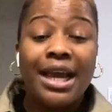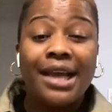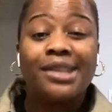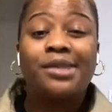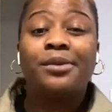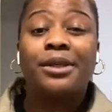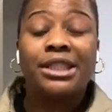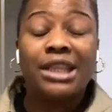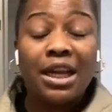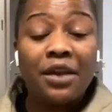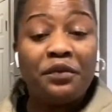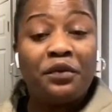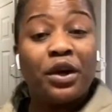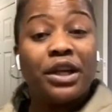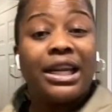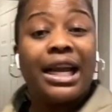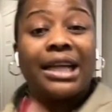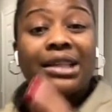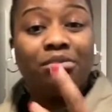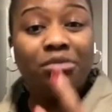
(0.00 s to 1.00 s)
Especially
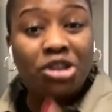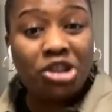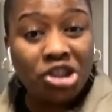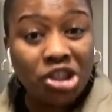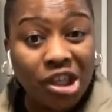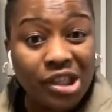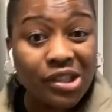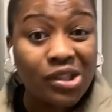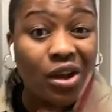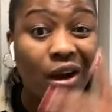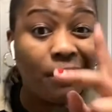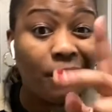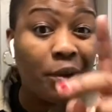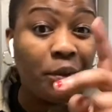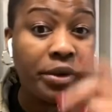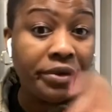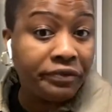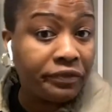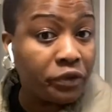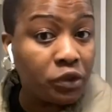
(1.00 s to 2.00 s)
for the admissions
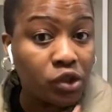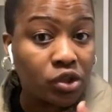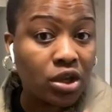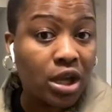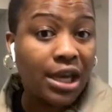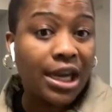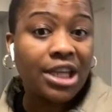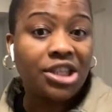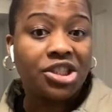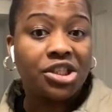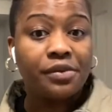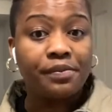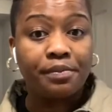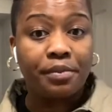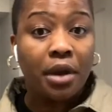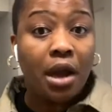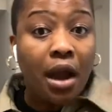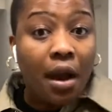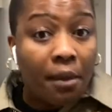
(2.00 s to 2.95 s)
coming with full scholarship.